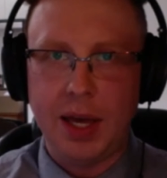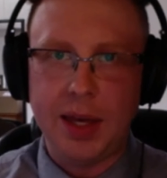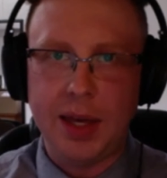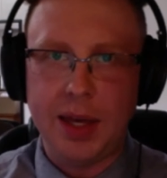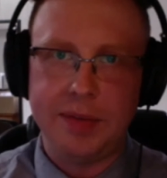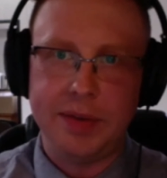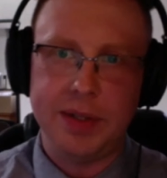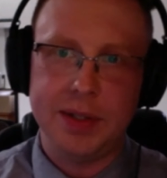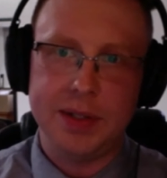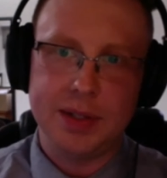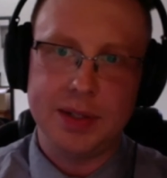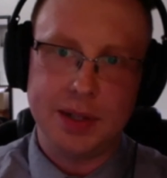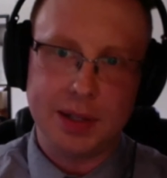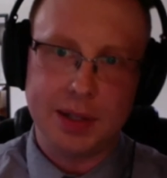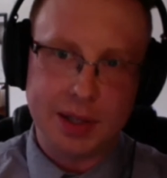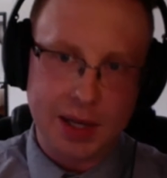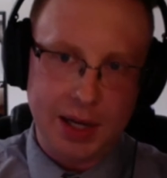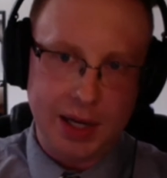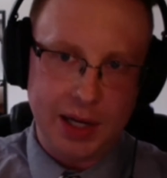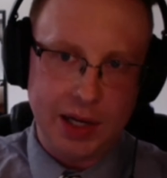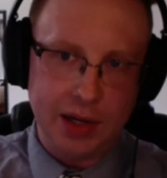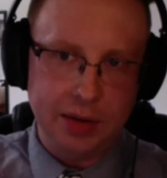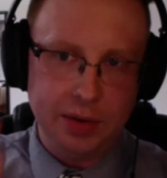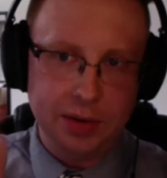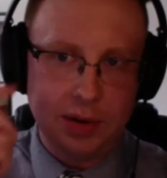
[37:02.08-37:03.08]
Ava's
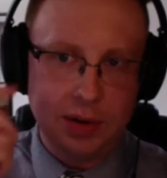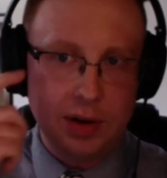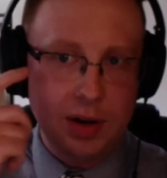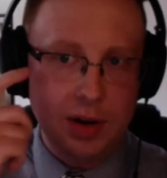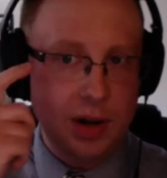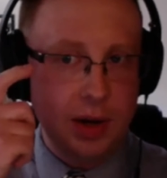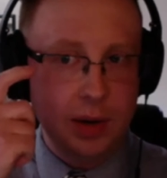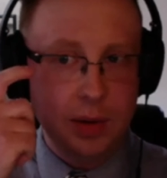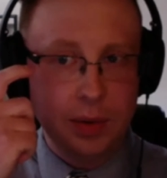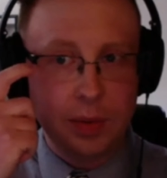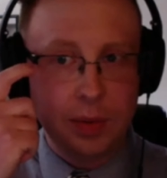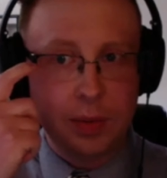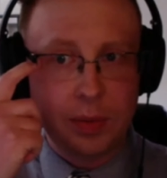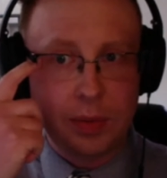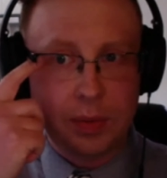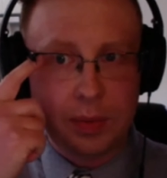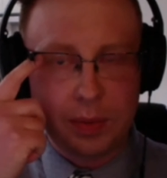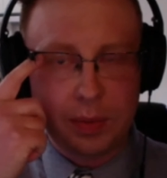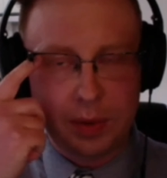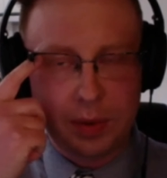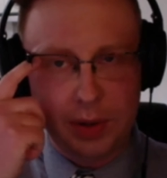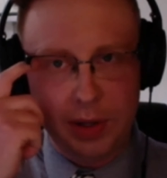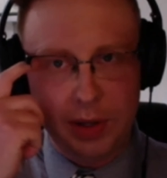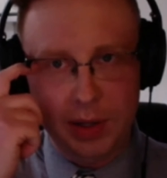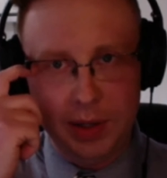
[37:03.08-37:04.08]
account, no,
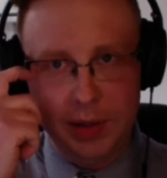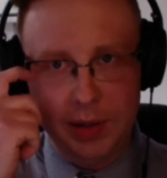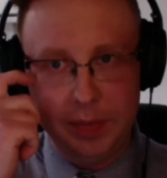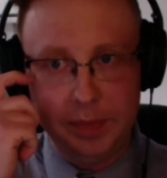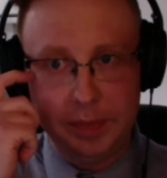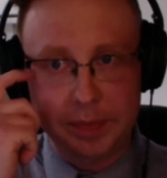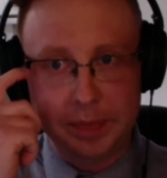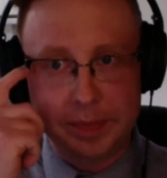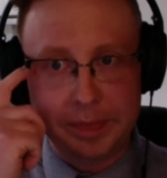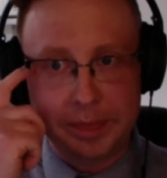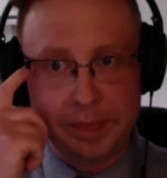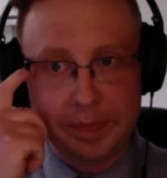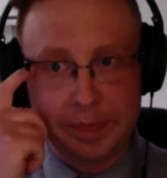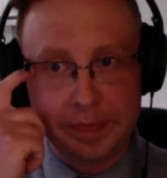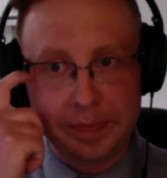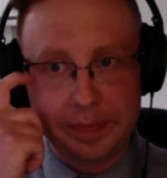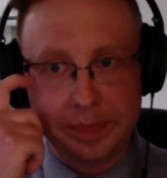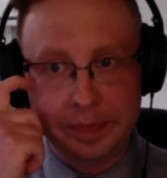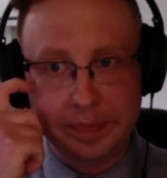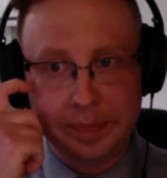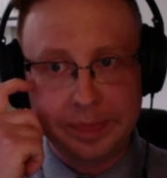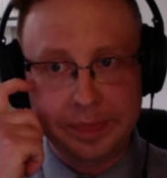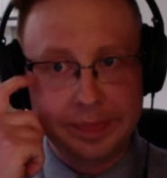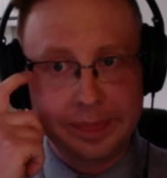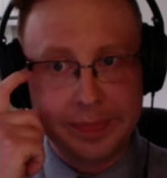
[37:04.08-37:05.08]
um,
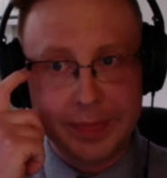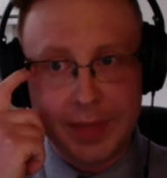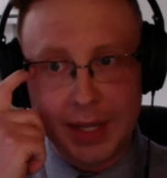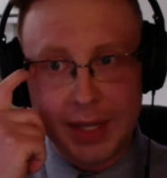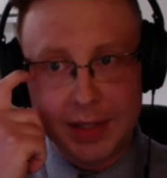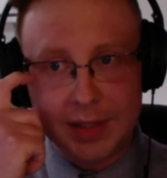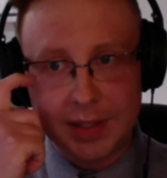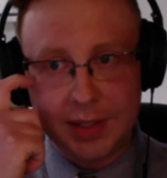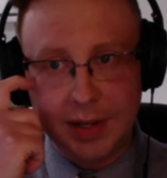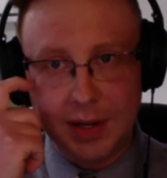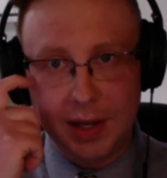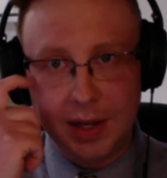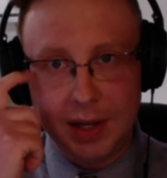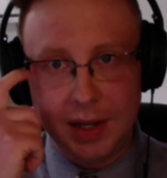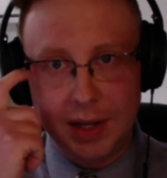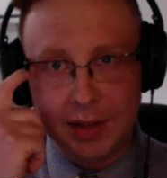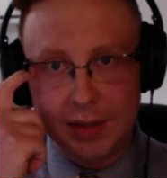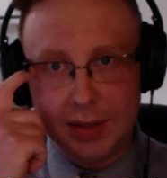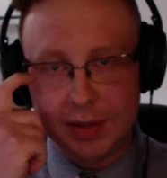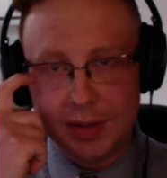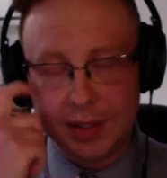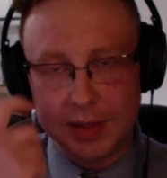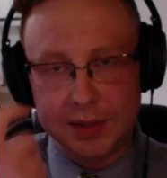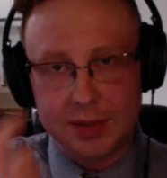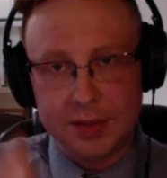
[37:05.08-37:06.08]
that's not,
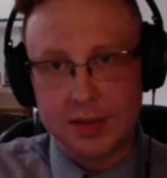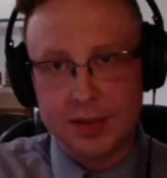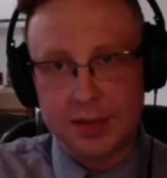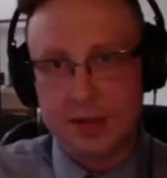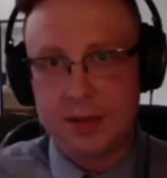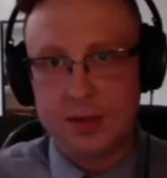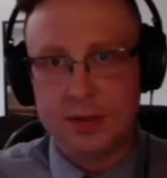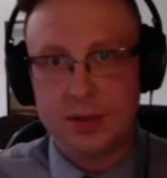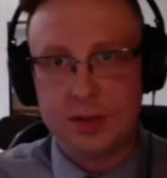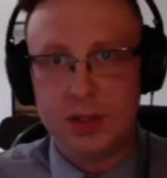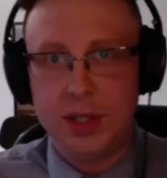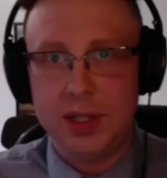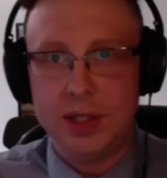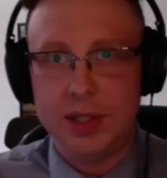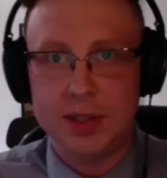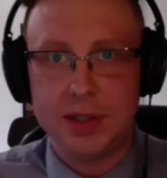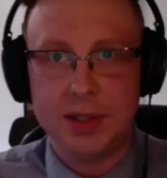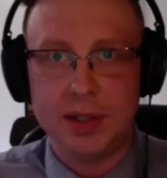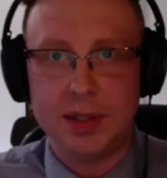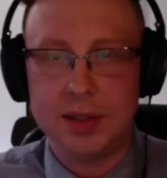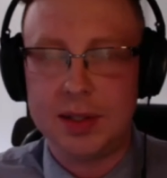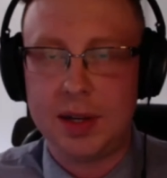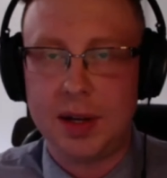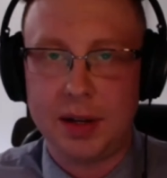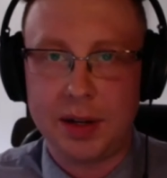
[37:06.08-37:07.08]
that's, she
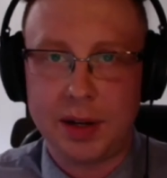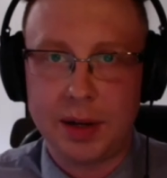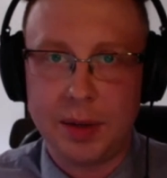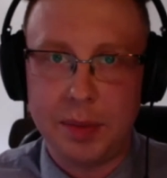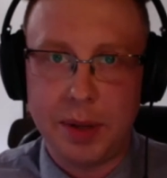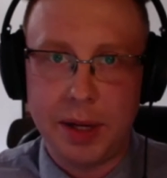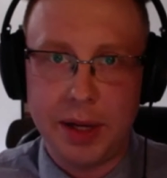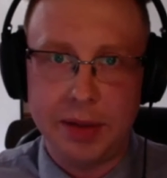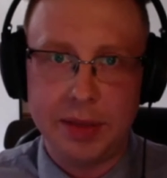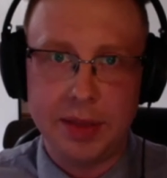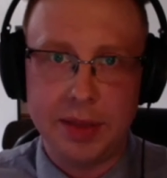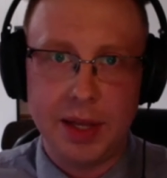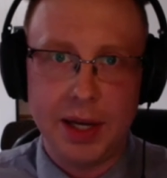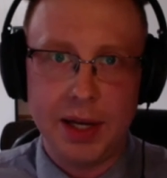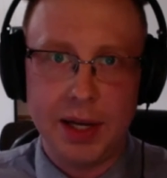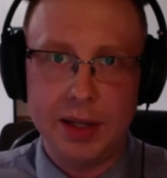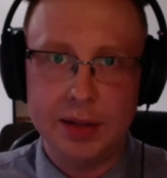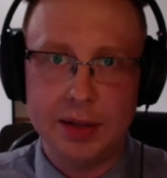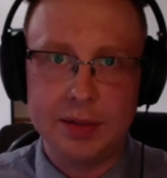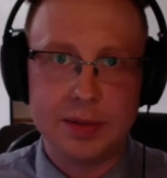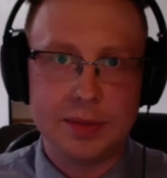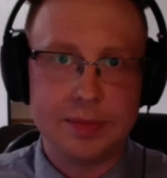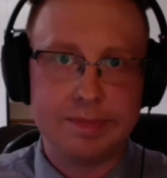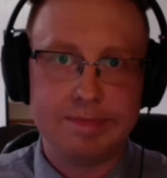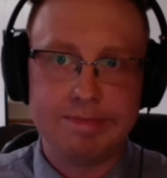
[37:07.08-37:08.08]
doesn't talk about that
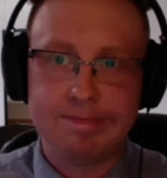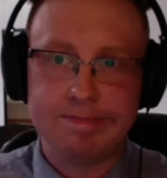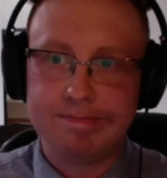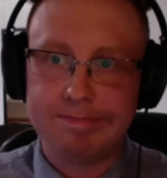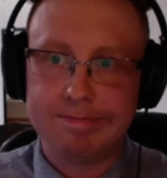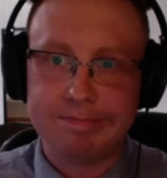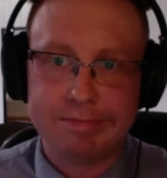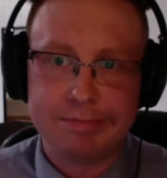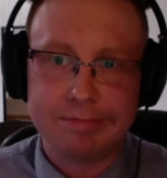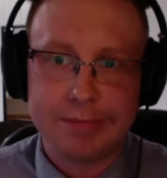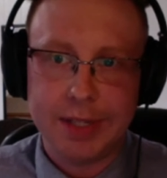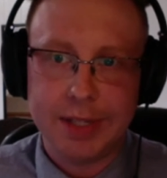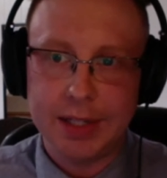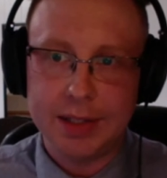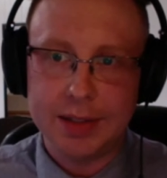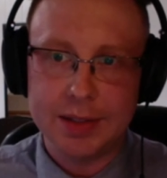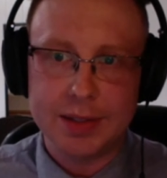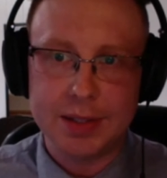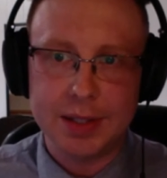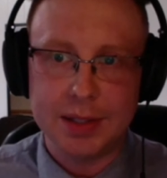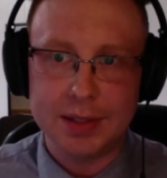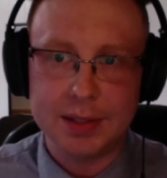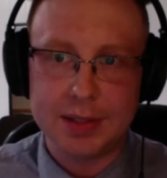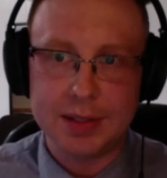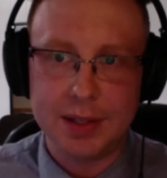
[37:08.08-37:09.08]

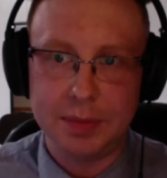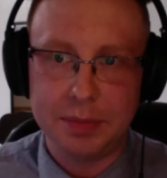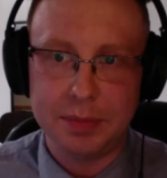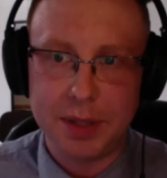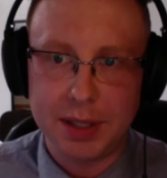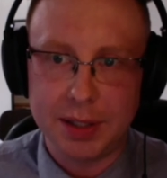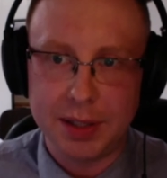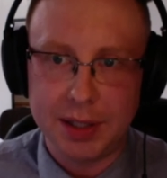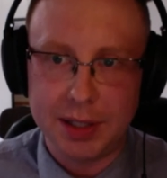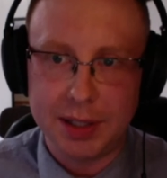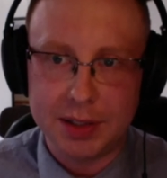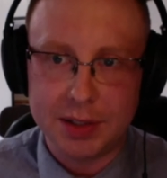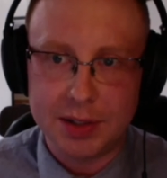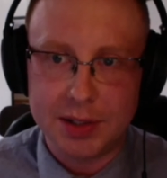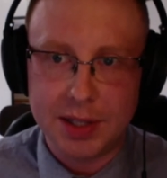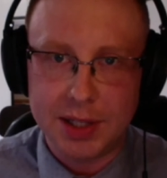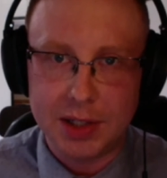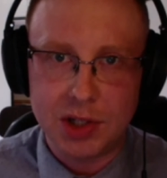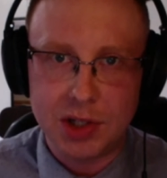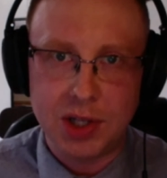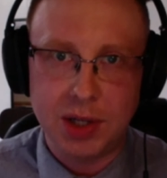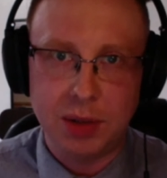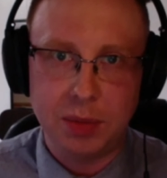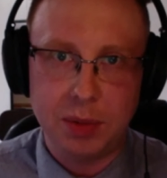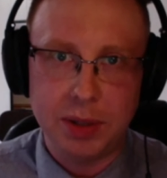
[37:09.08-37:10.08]
as uh, something that, that
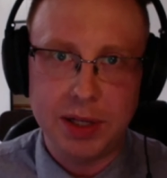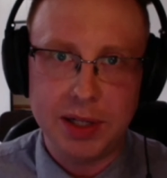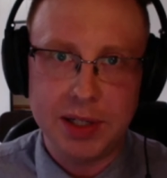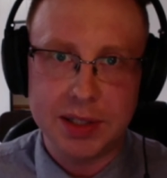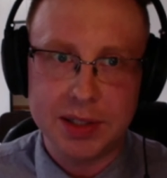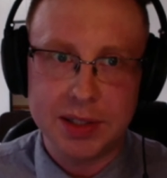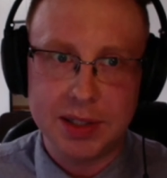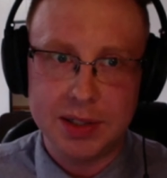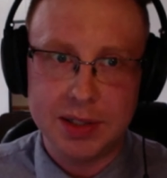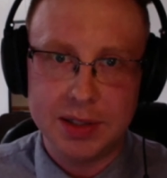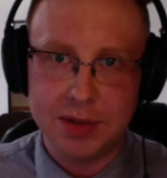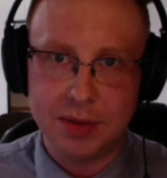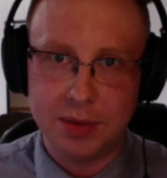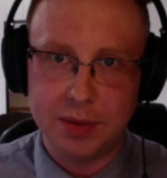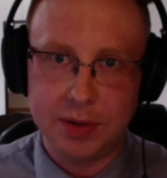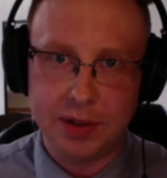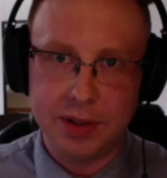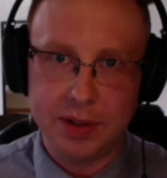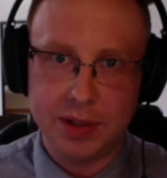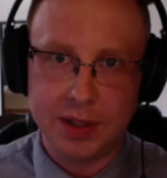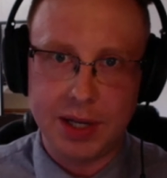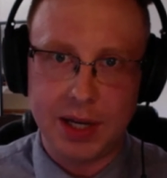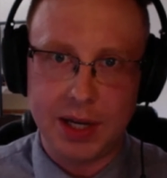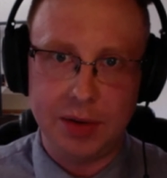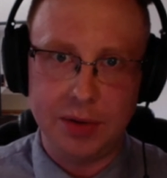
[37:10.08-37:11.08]
she witnesses or
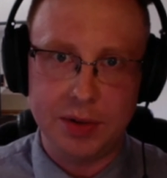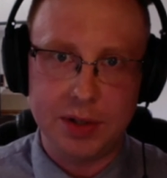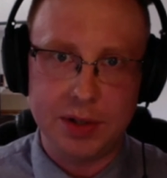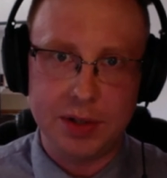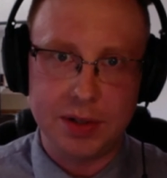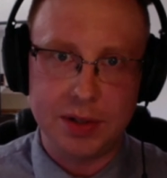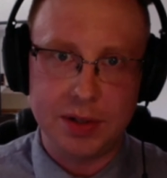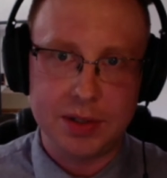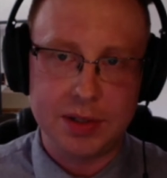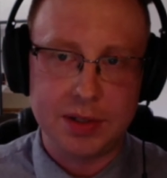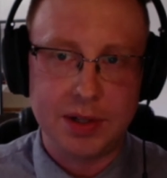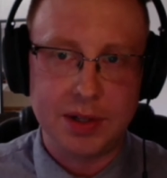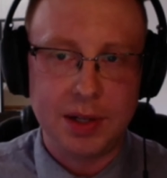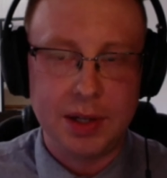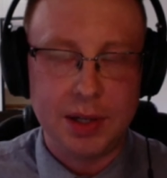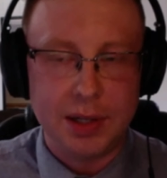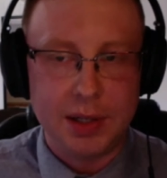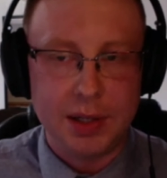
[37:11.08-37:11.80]
encounters.